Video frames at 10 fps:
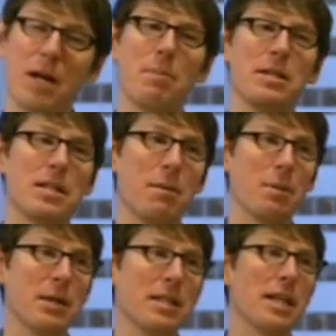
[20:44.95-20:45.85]
companies come
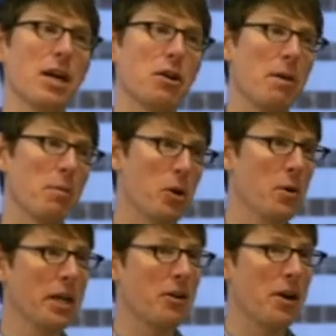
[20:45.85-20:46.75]
to me and say, okay, we're
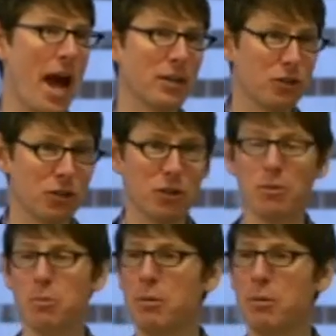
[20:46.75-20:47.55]
going international.